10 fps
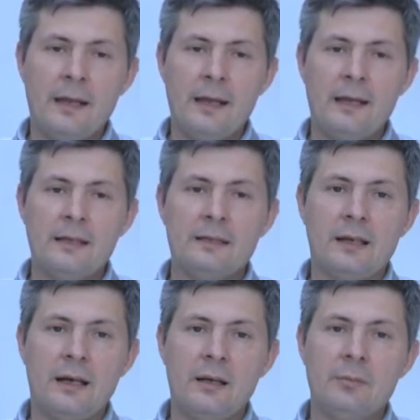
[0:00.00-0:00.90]
and
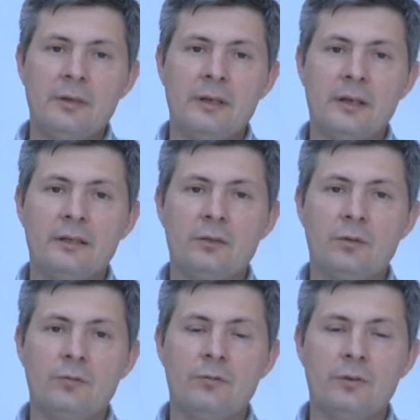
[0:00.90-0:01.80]
I am Head
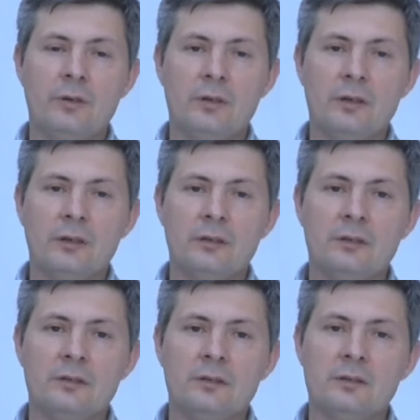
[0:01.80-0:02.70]
of uh,
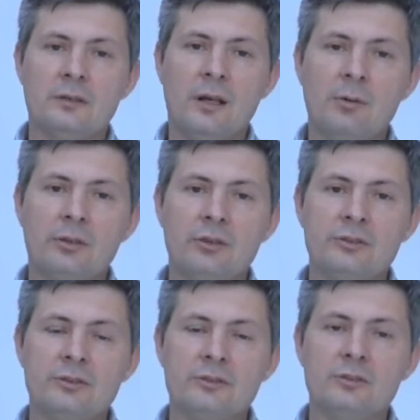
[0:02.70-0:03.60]
uh,
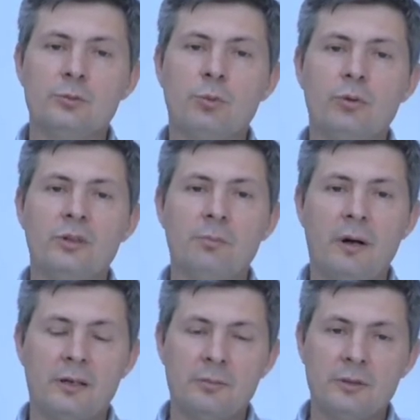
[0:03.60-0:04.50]
Laboratory Support
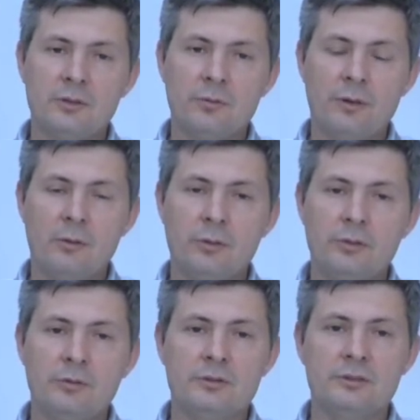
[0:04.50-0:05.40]
Department of our
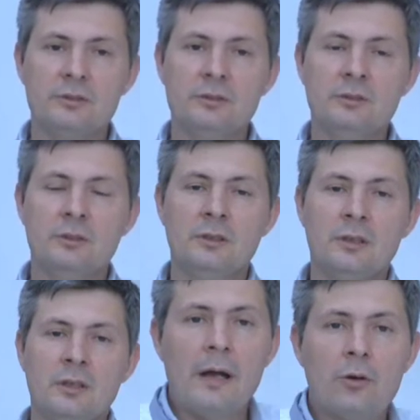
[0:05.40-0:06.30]
university.
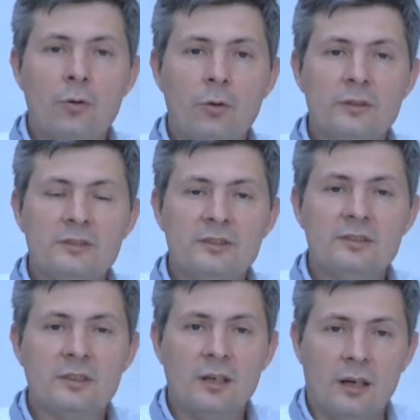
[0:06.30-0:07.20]
My role in
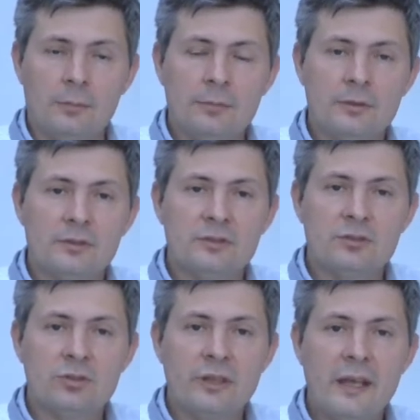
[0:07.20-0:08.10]
this lab is
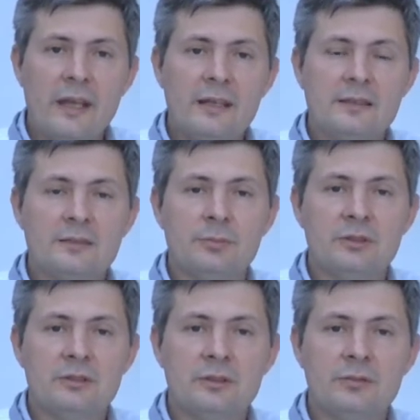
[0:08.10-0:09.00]
create
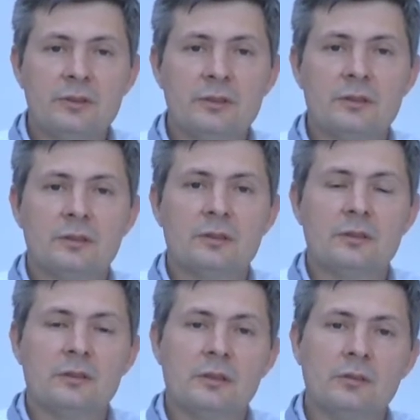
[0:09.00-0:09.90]
specific
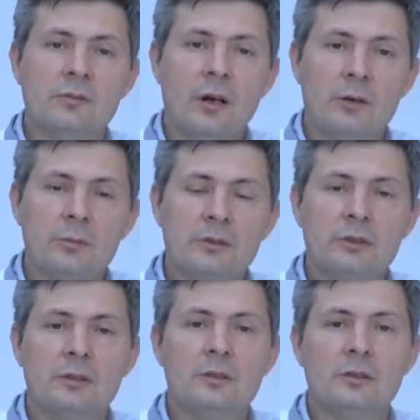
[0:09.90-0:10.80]
uh,
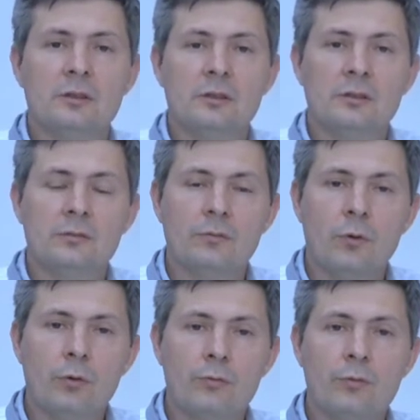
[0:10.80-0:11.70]
environmental, uh,
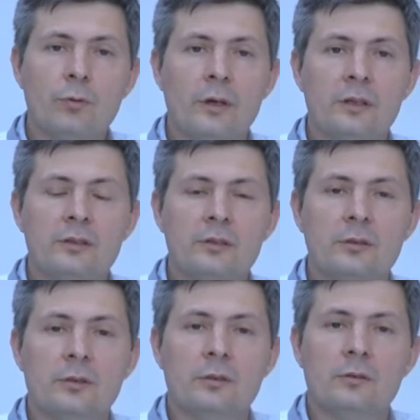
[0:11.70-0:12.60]
workful and
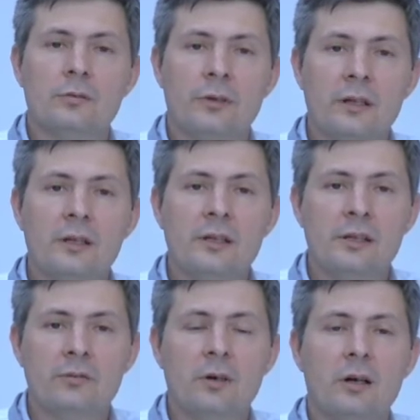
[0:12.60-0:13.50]
uh,
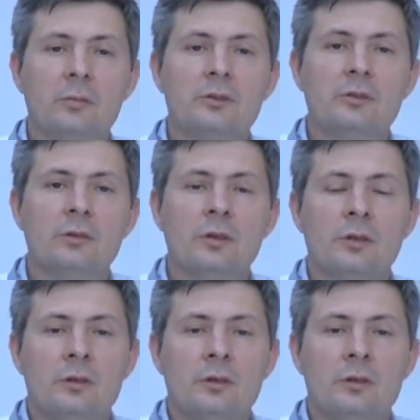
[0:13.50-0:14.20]
friendly environmental